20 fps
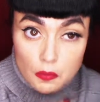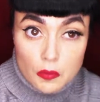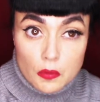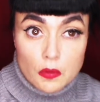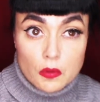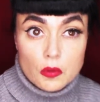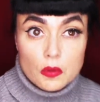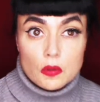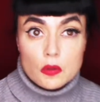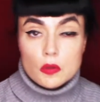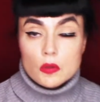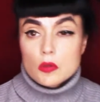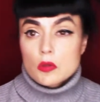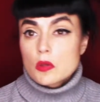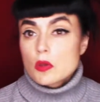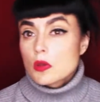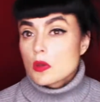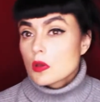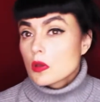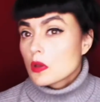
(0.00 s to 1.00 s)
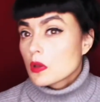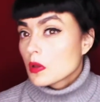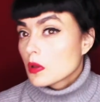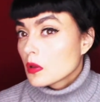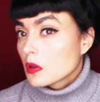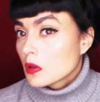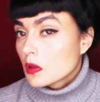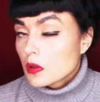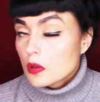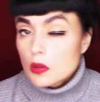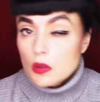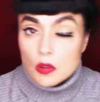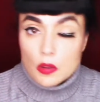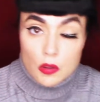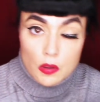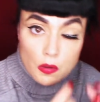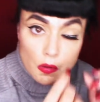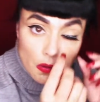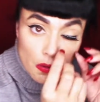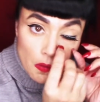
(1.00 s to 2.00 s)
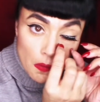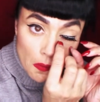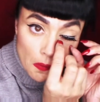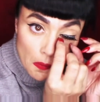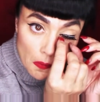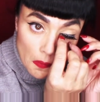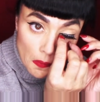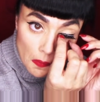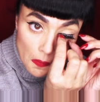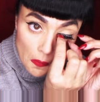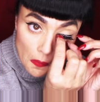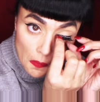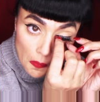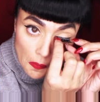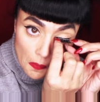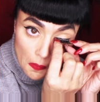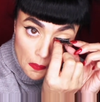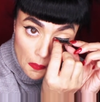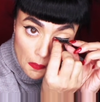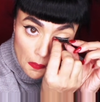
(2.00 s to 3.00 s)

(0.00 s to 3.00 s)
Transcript: if you didn't know that. So put some eyeliner on first,